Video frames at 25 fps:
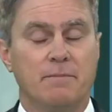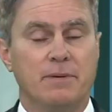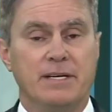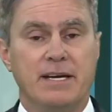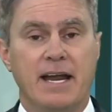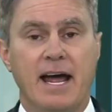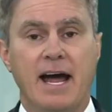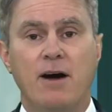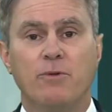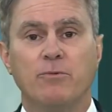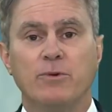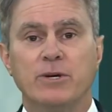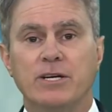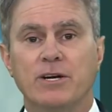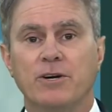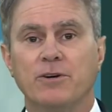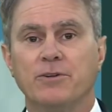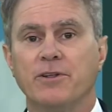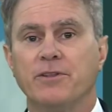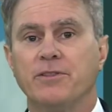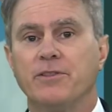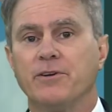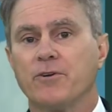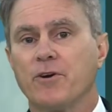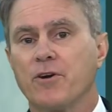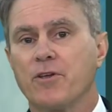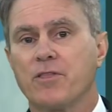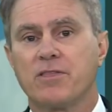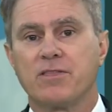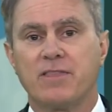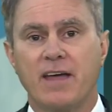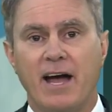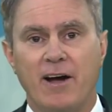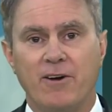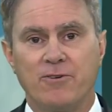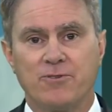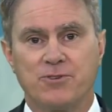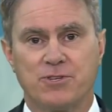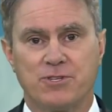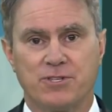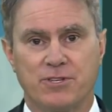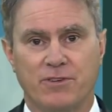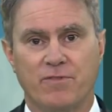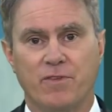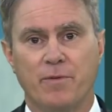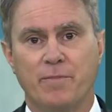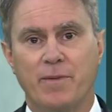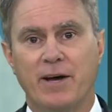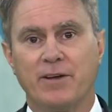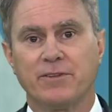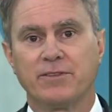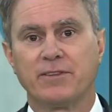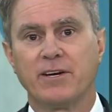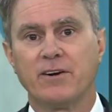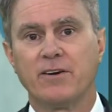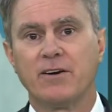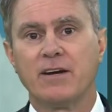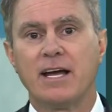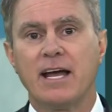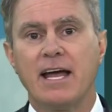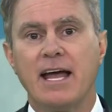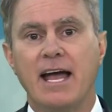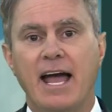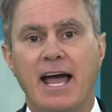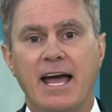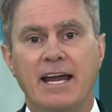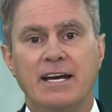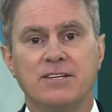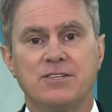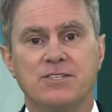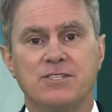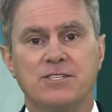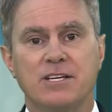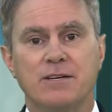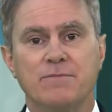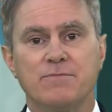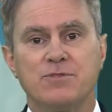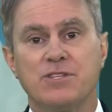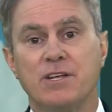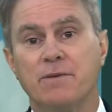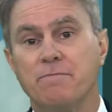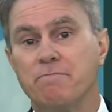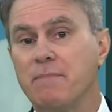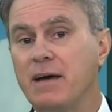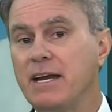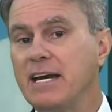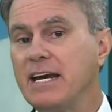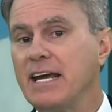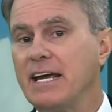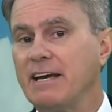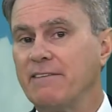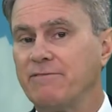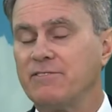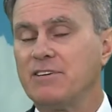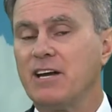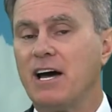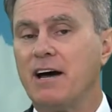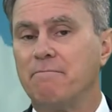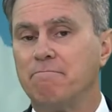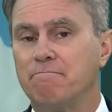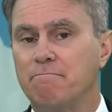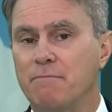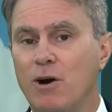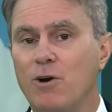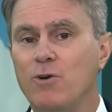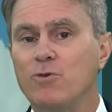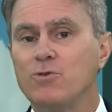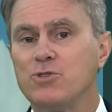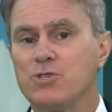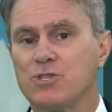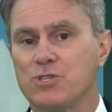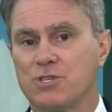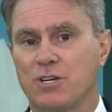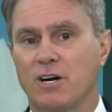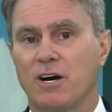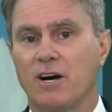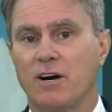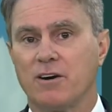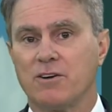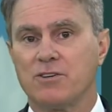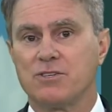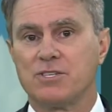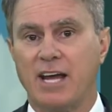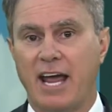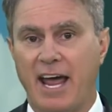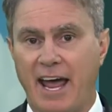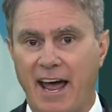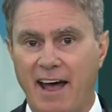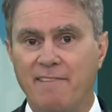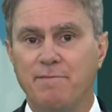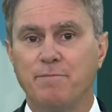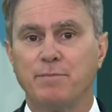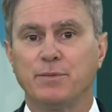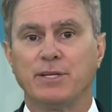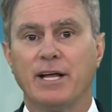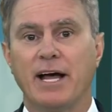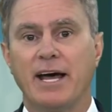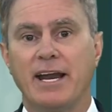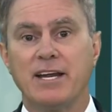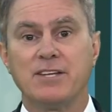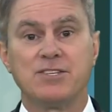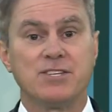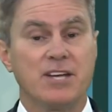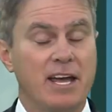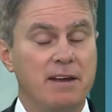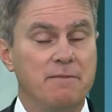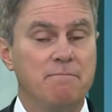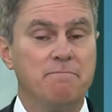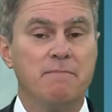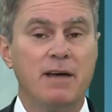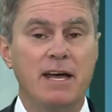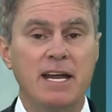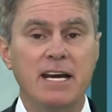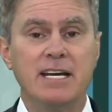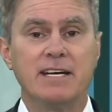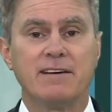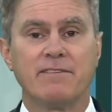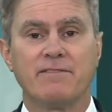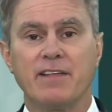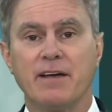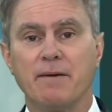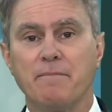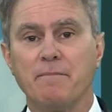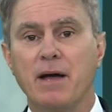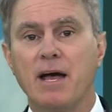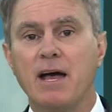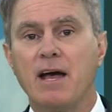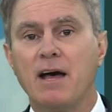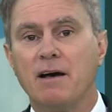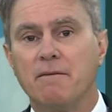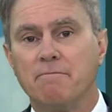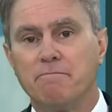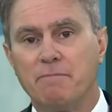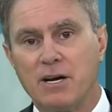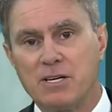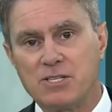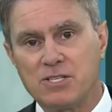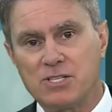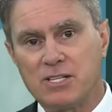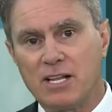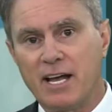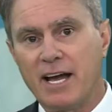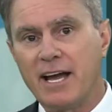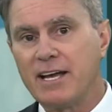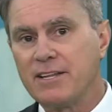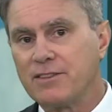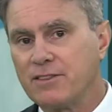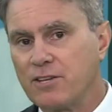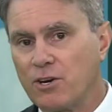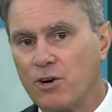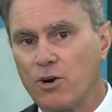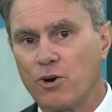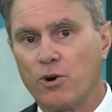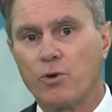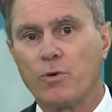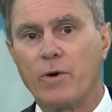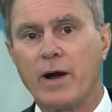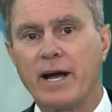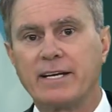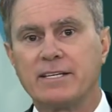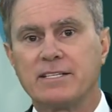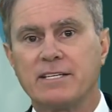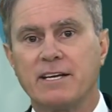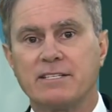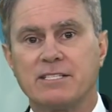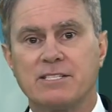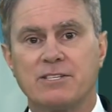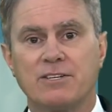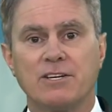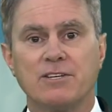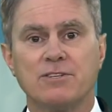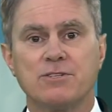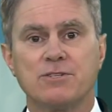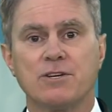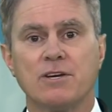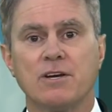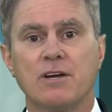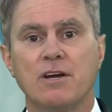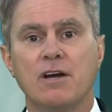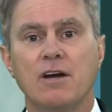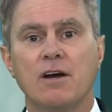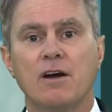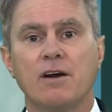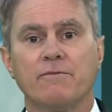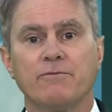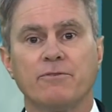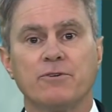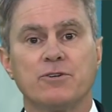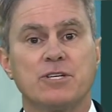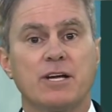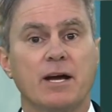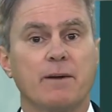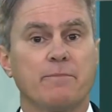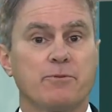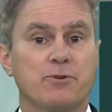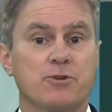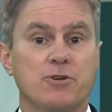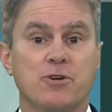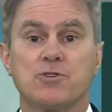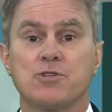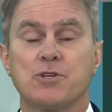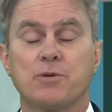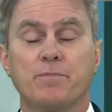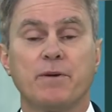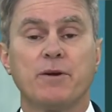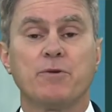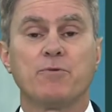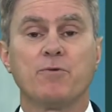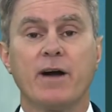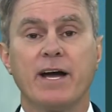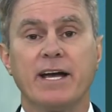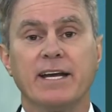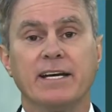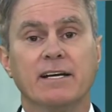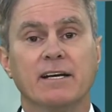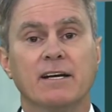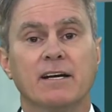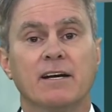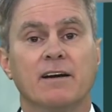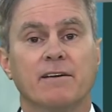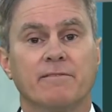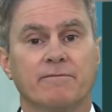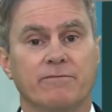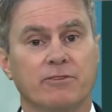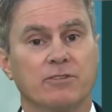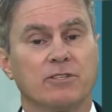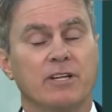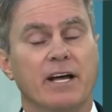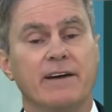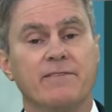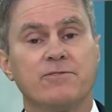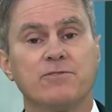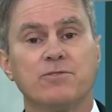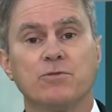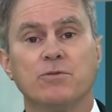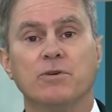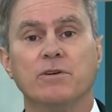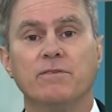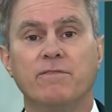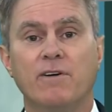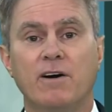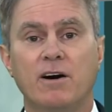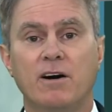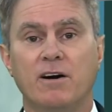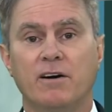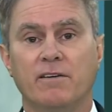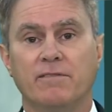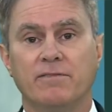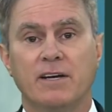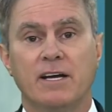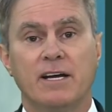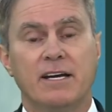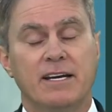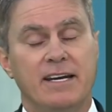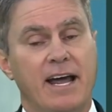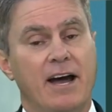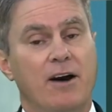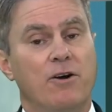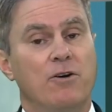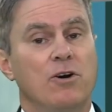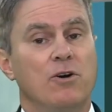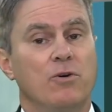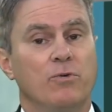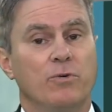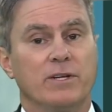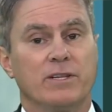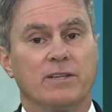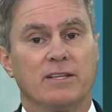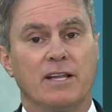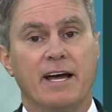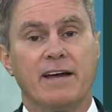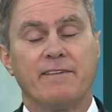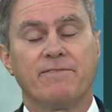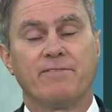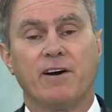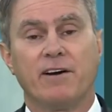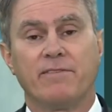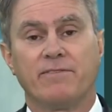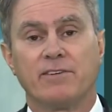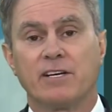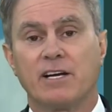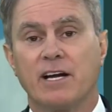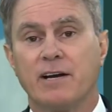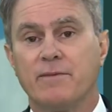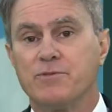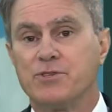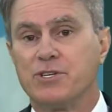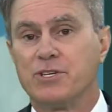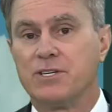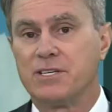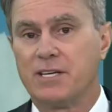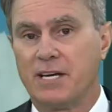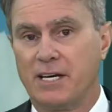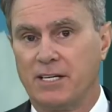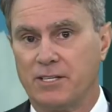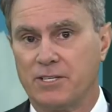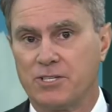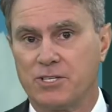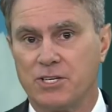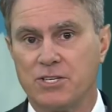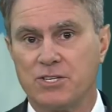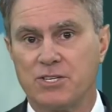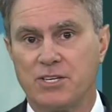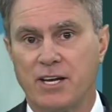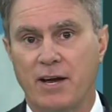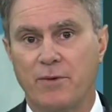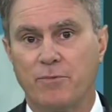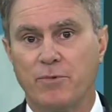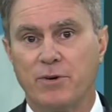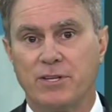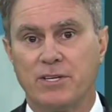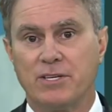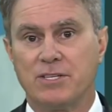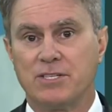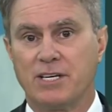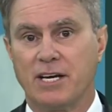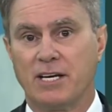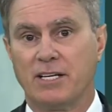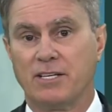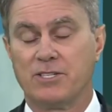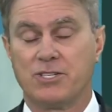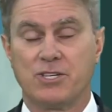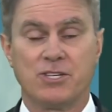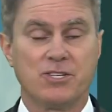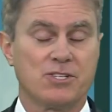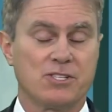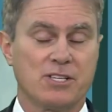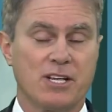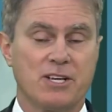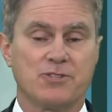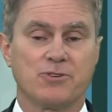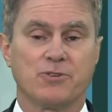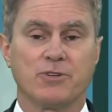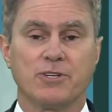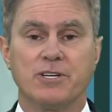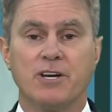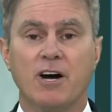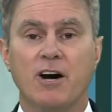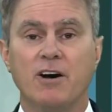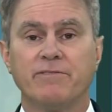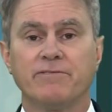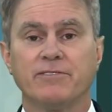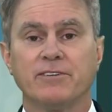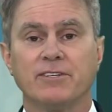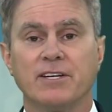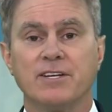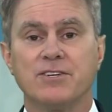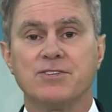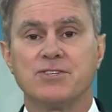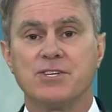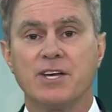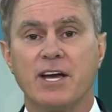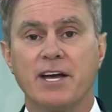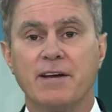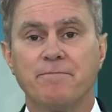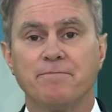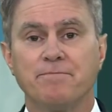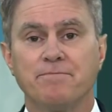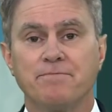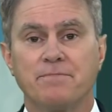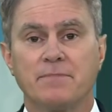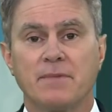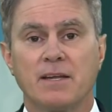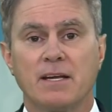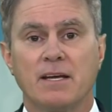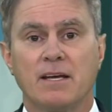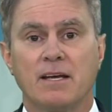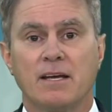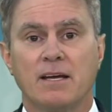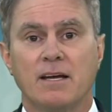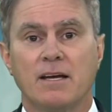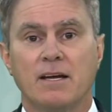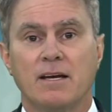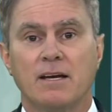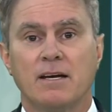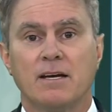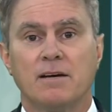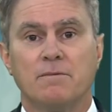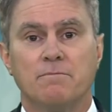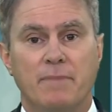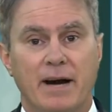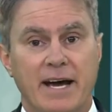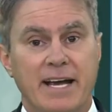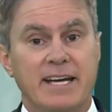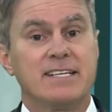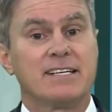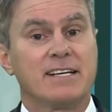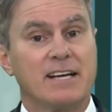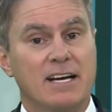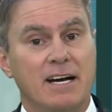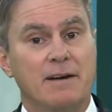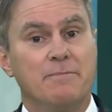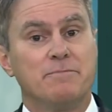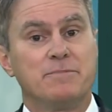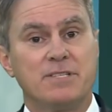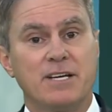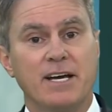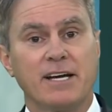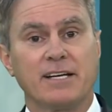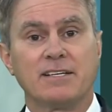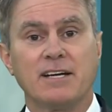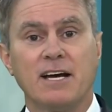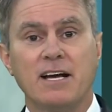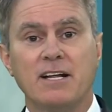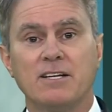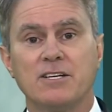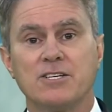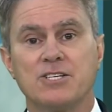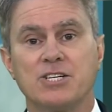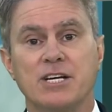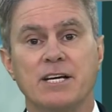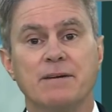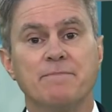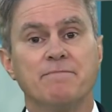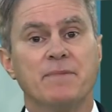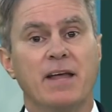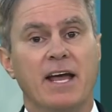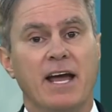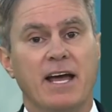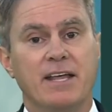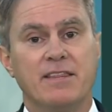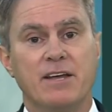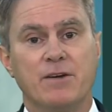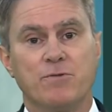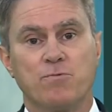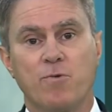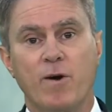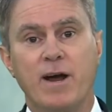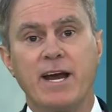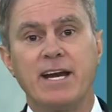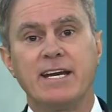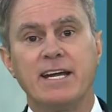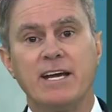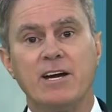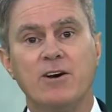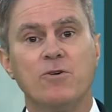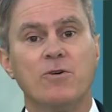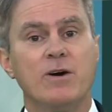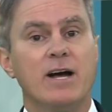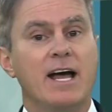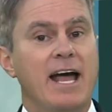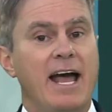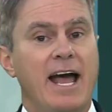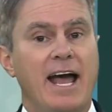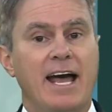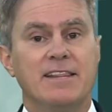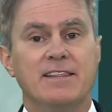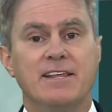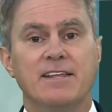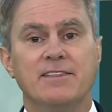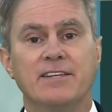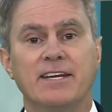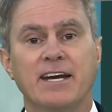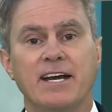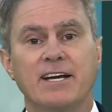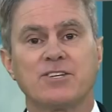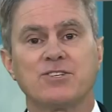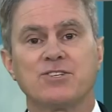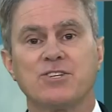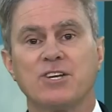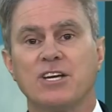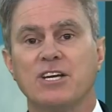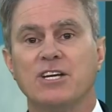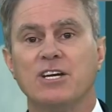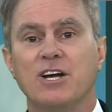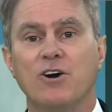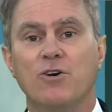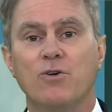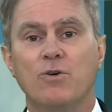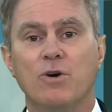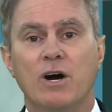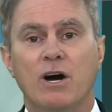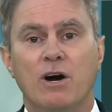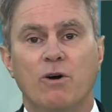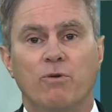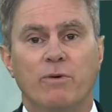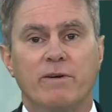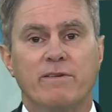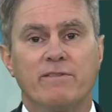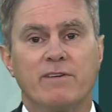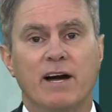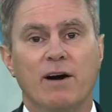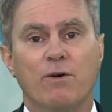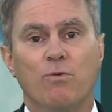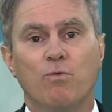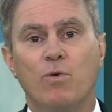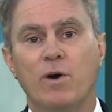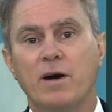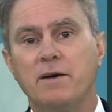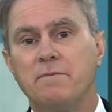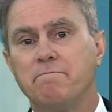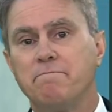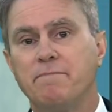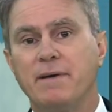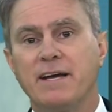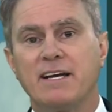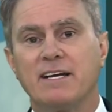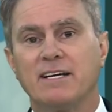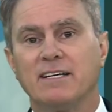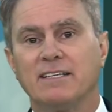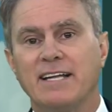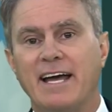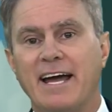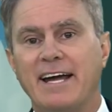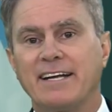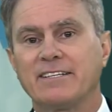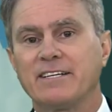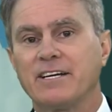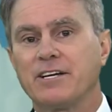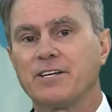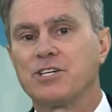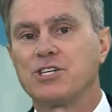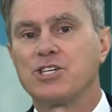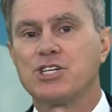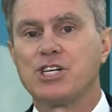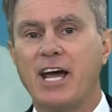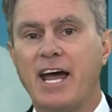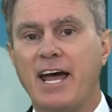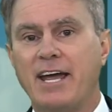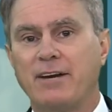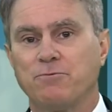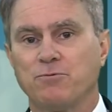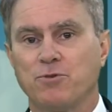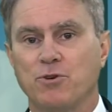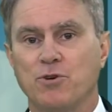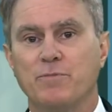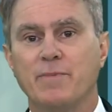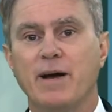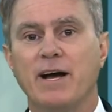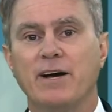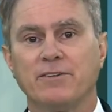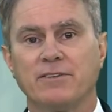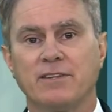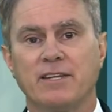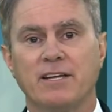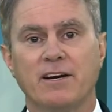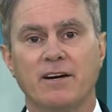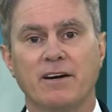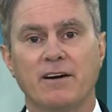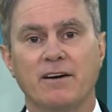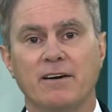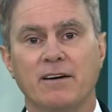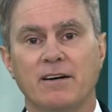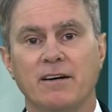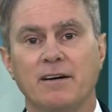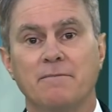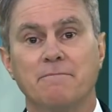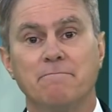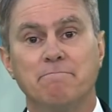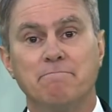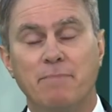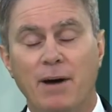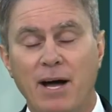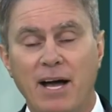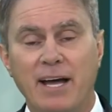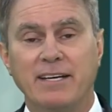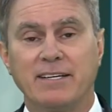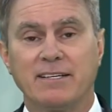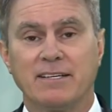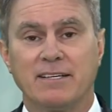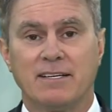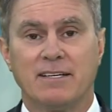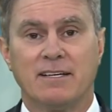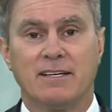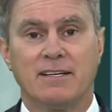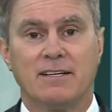But now we know that there are thousands of them out there, and it seems that many, if not most, stars have planets, and many of them must lie at the correct distance for temperatures to be right for life to evolve. Now, with life often comes intelligence, and with intelligence, unless you're a dolphin, let's say, might come technology, and then radio, and then the next thing you know, we've got one big galactic chat room out there. But